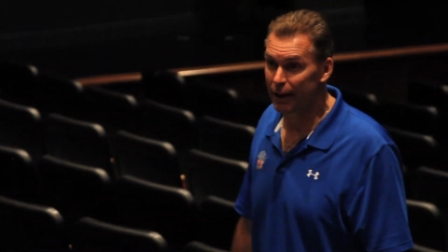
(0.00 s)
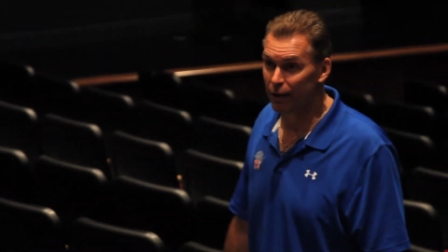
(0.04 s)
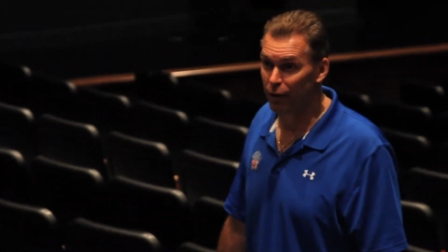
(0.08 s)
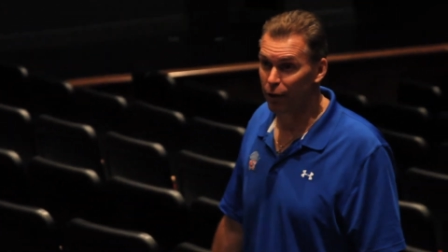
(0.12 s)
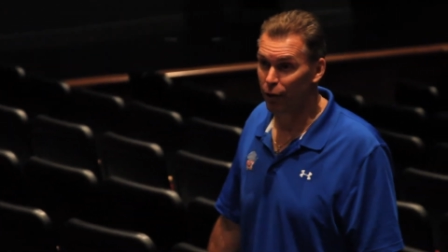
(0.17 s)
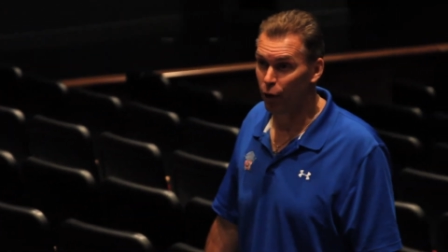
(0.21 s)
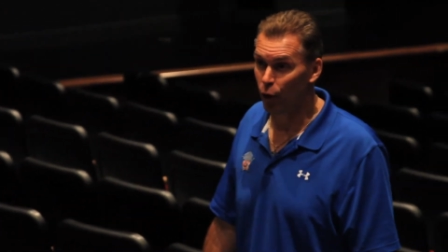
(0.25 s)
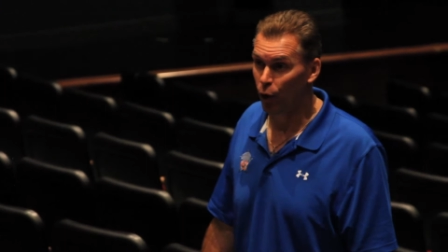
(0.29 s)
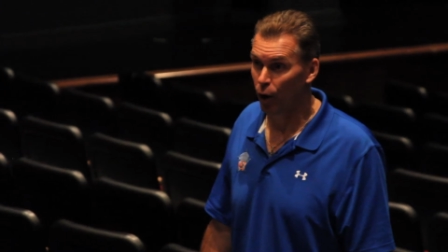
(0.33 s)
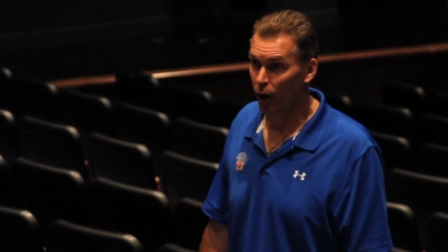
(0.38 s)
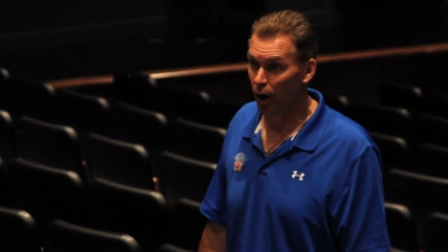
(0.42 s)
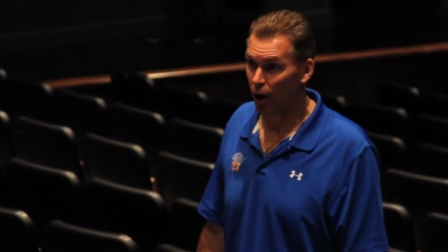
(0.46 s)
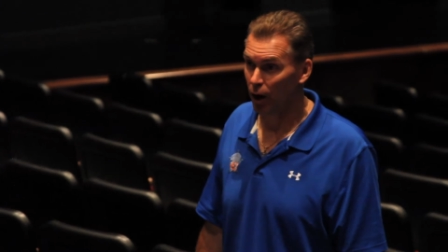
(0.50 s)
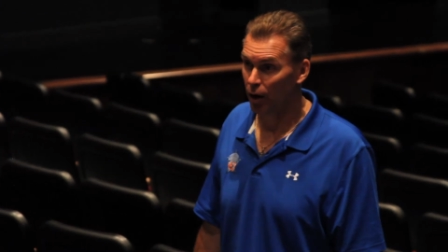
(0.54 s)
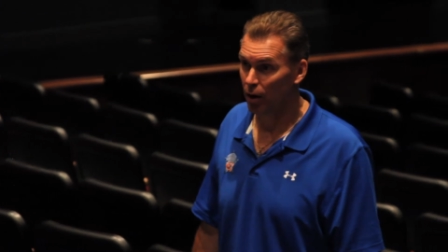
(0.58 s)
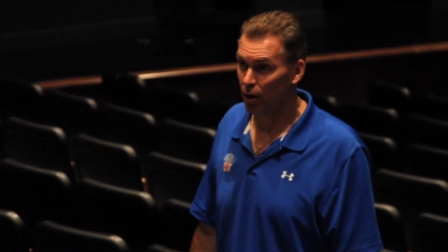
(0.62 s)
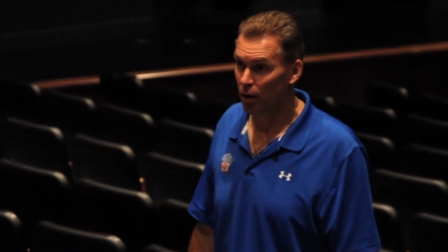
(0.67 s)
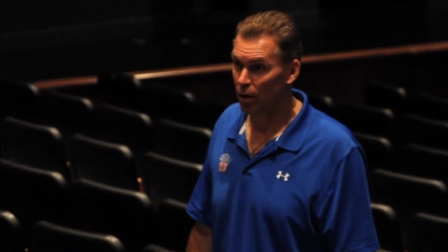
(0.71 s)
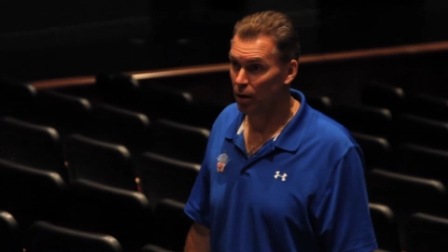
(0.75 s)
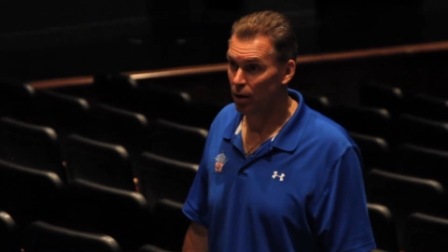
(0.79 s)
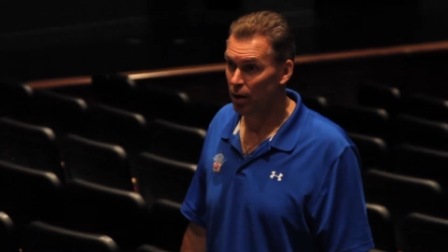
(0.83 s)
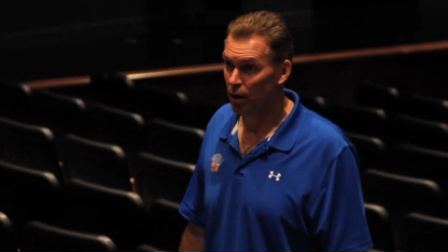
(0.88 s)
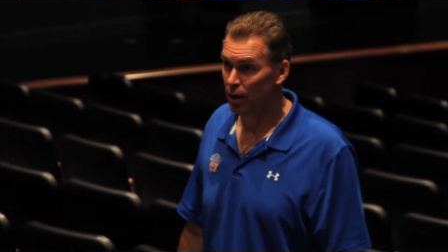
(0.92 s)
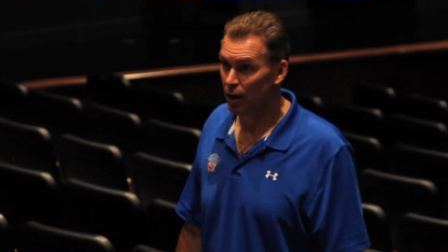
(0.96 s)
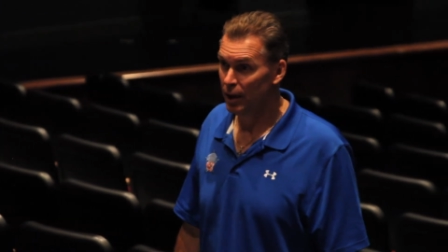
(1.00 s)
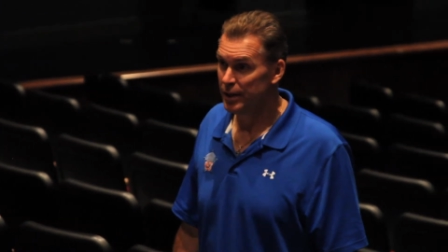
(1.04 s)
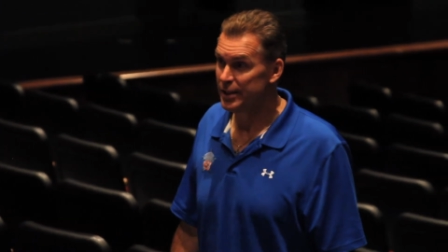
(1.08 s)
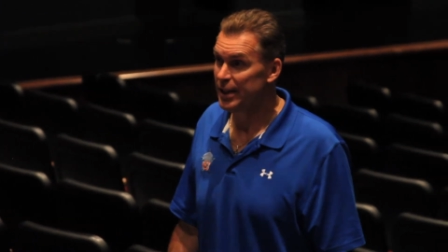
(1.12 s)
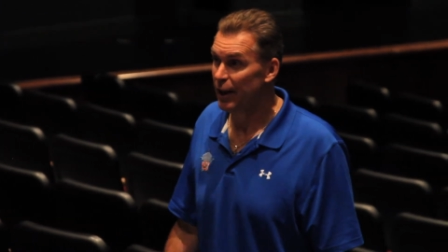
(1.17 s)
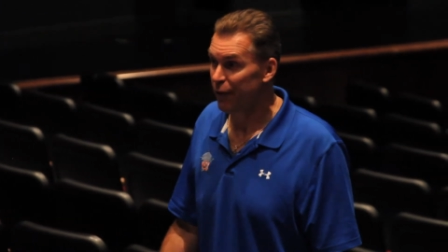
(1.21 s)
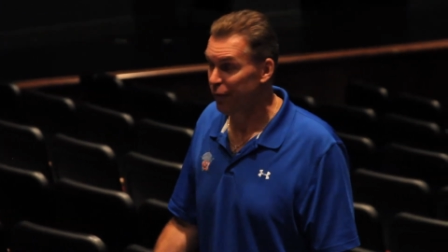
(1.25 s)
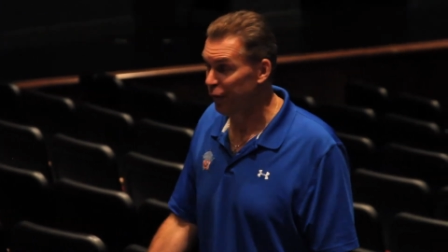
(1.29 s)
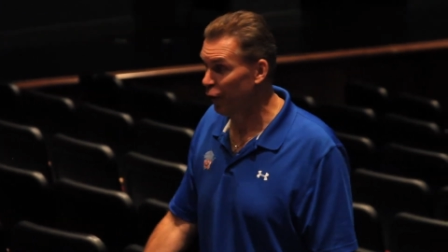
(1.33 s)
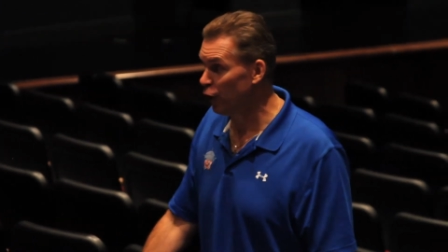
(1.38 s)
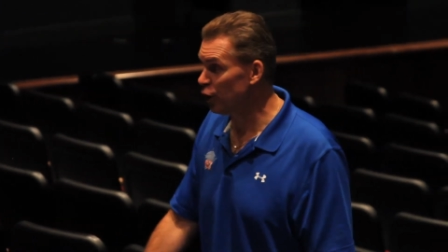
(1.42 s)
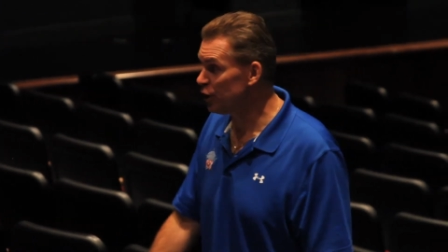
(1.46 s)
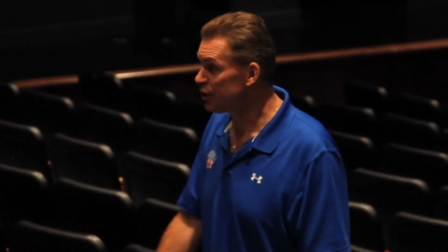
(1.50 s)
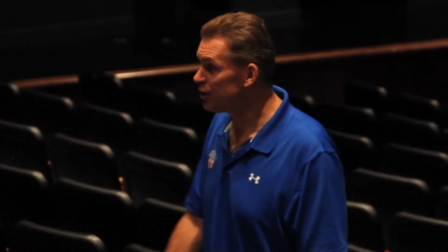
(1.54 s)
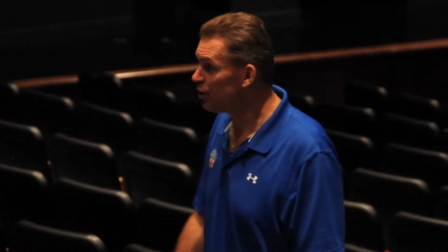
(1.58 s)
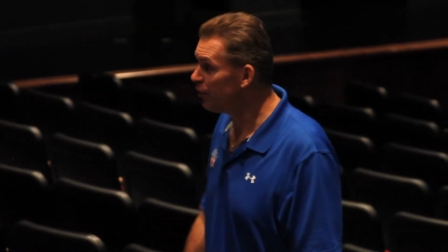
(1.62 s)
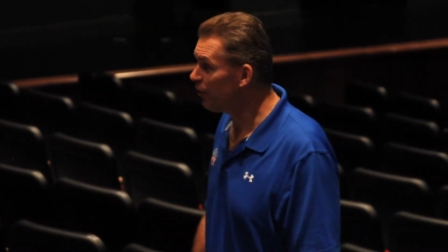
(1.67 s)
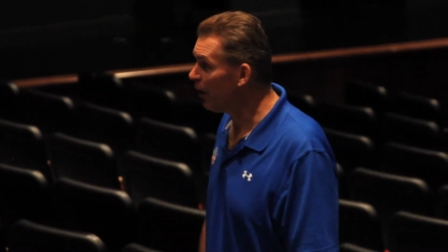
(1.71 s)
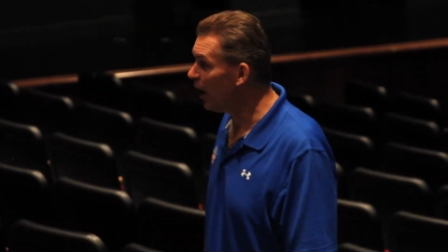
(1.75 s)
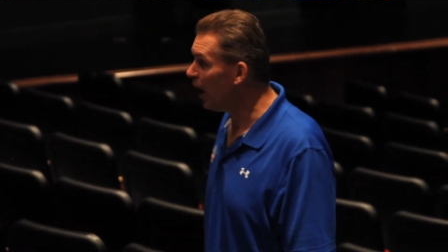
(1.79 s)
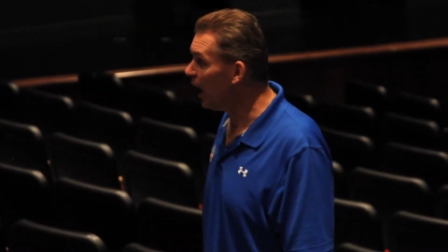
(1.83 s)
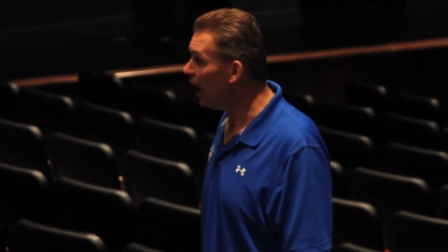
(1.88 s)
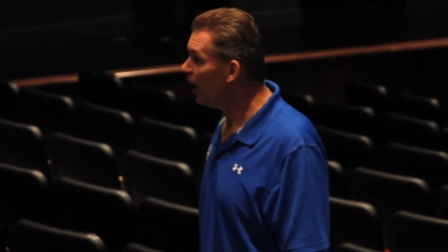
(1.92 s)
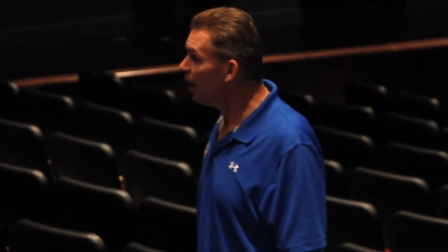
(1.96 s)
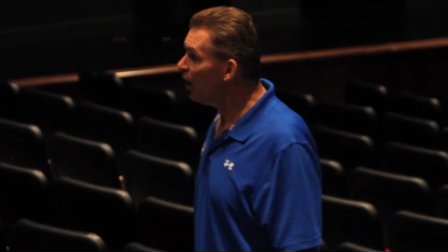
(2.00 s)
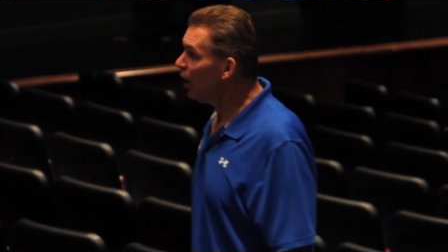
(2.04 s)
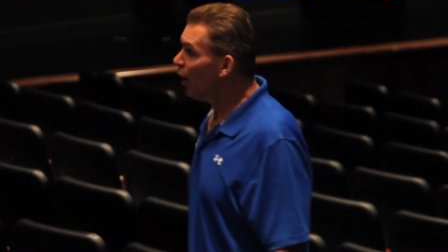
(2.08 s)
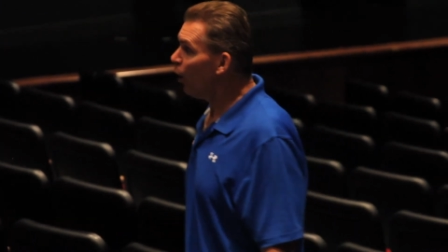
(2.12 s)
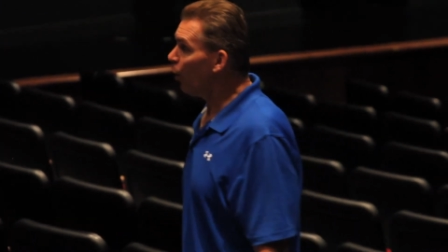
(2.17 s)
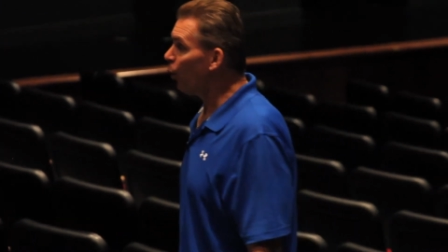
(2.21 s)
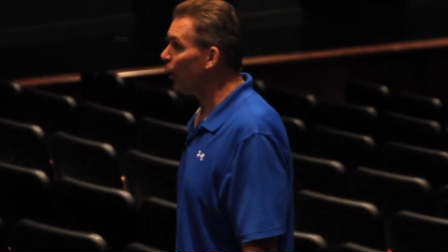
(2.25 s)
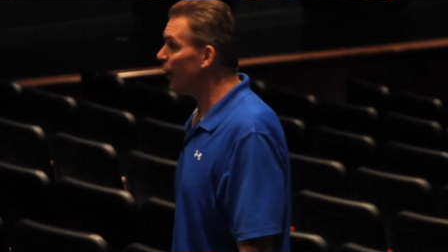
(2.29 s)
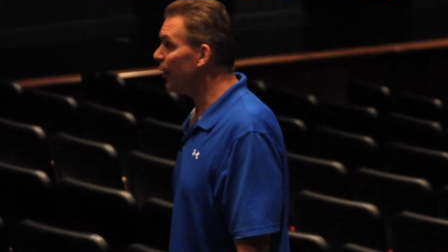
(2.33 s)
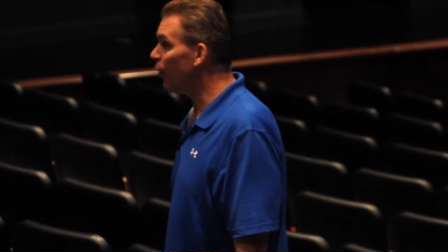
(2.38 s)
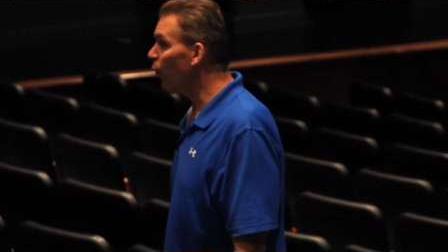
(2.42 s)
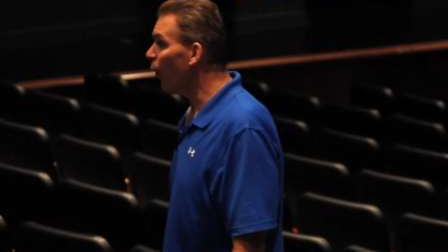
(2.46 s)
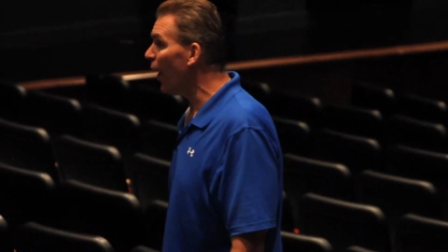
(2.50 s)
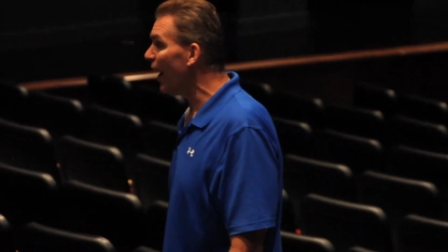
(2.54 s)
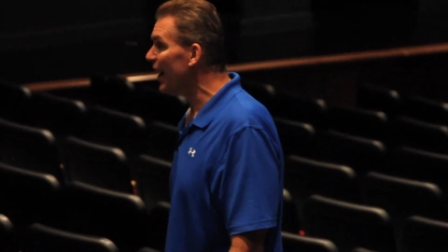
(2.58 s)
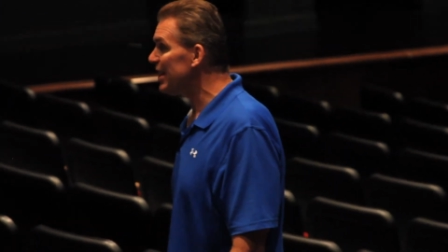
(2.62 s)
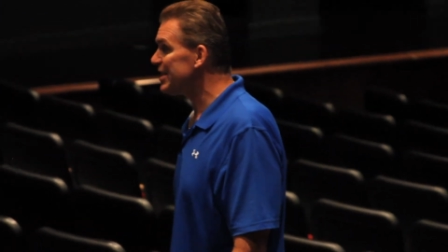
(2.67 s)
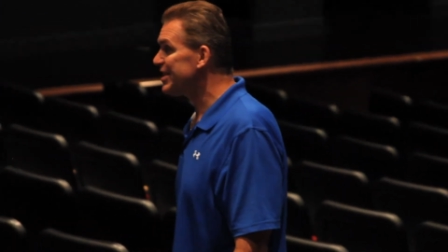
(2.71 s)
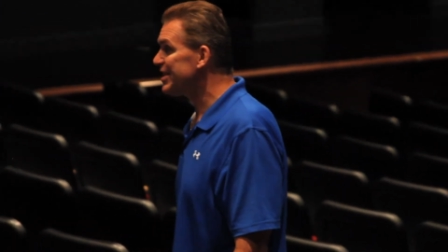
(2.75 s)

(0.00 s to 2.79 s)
for? I said, first of all, we want